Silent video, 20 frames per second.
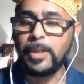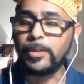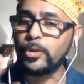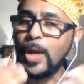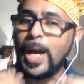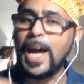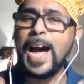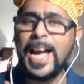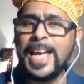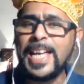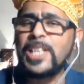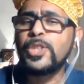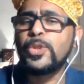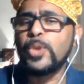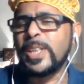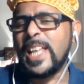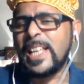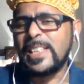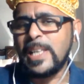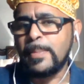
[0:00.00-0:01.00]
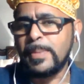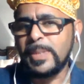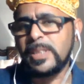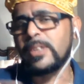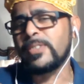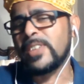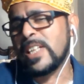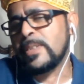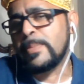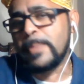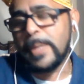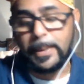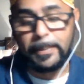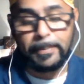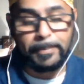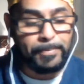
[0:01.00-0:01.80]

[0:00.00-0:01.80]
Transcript: So I enjoy that type of stuff. That's me.